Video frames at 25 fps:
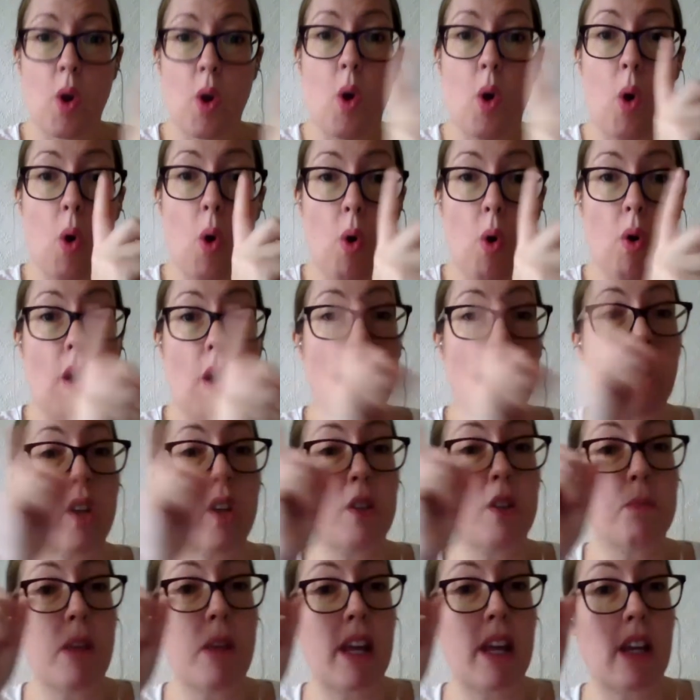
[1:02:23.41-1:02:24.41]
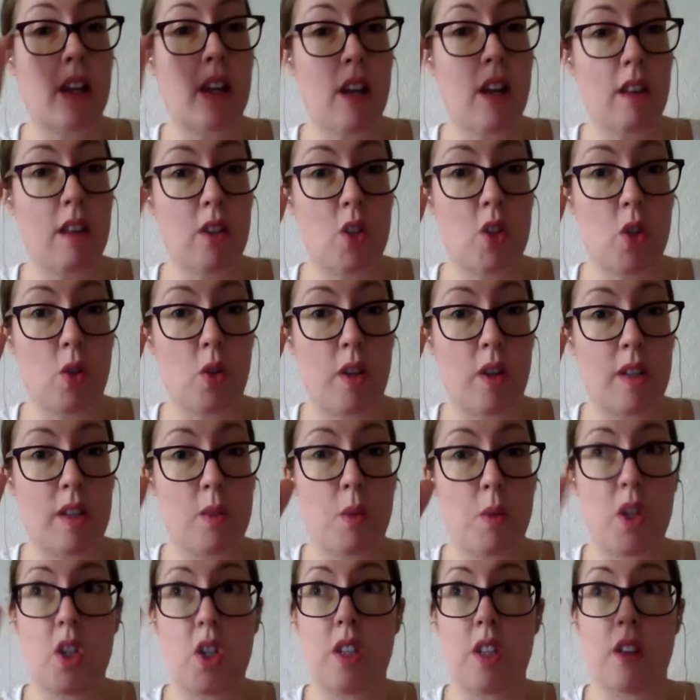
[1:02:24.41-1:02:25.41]
Or I could make another choice,
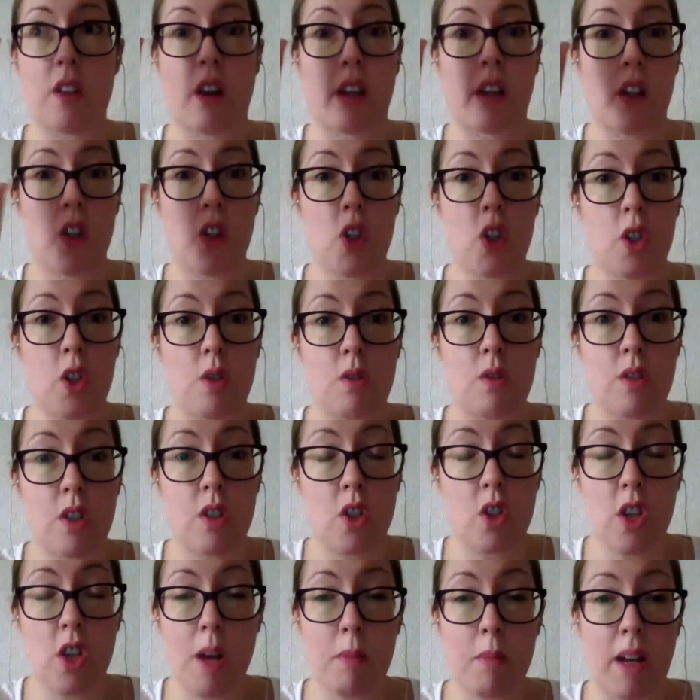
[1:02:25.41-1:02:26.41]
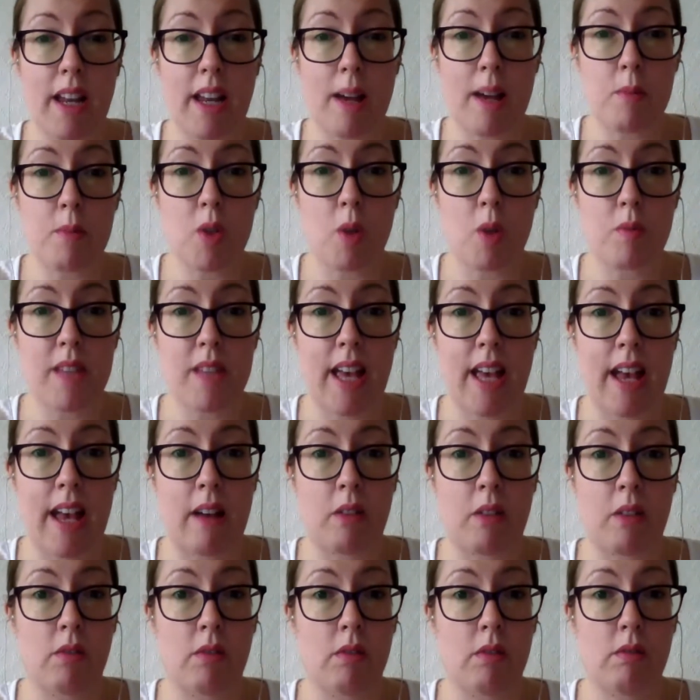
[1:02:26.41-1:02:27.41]
which is I could choose to shut my laptop
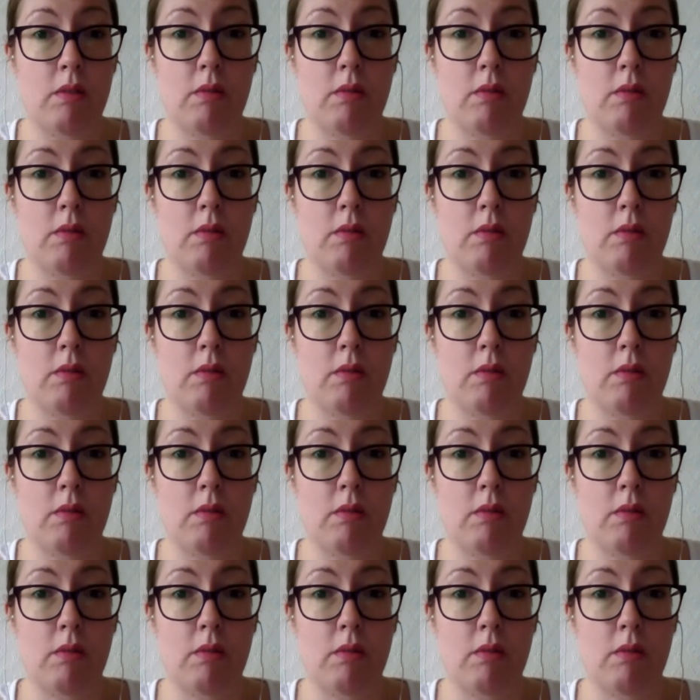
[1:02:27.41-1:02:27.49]
down